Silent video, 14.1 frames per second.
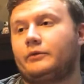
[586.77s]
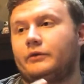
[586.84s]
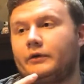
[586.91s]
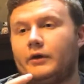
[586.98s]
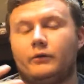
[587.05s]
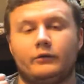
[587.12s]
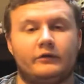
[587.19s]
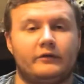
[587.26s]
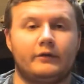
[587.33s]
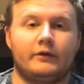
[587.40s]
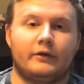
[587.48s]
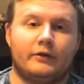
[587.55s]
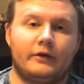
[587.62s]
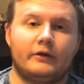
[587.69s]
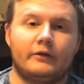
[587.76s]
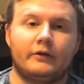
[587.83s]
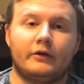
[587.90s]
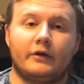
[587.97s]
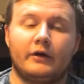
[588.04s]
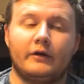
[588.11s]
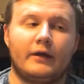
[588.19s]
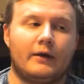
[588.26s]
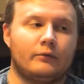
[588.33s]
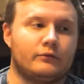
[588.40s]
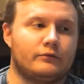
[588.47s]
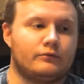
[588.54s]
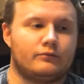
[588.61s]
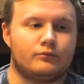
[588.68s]
to go and sit in a theater again. That
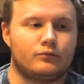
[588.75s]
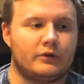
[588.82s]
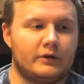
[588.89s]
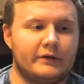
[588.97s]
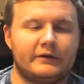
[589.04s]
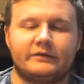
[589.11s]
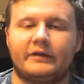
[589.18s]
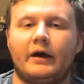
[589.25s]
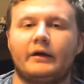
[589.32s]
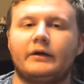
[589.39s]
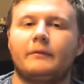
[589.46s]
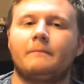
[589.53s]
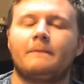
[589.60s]
was really exciting.